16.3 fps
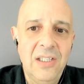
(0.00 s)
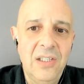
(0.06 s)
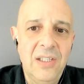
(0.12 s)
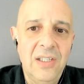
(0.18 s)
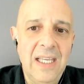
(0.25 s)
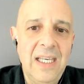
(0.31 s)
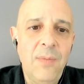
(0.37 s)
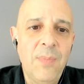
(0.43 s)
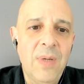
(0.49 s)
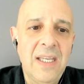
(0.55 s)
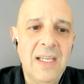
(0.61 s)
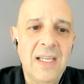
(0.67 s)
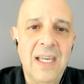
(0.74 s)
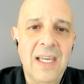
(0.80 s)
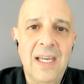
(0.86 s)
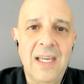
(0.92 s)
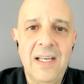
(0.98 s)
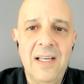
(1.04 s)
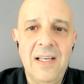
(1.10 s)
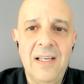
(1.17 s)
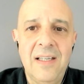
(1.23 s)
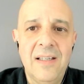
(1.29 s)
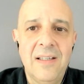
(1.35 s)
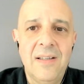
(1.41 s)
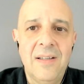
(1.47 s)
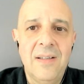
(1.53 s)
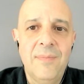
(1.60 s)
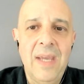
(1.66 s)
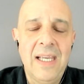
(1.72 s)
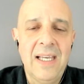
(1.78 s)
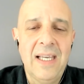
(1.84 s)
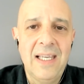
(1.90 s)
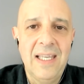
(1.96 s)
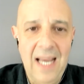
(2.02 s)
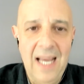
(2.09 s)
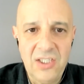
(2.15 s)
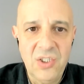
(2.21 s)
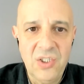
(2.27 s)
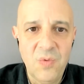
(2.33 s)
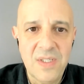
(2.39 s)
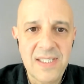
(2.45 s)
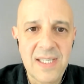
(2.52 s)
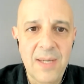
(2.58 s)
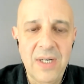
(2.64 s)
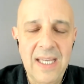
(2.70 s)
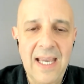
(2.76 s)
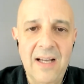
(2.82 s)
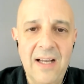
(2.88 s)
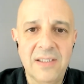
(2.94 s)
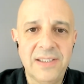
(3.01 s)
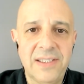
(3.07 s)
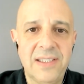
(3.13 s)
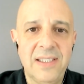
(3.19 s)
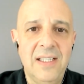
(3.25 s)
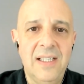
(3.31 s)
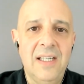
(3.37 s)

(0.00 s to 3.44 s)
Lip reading: anybody can make a connection with somebody else.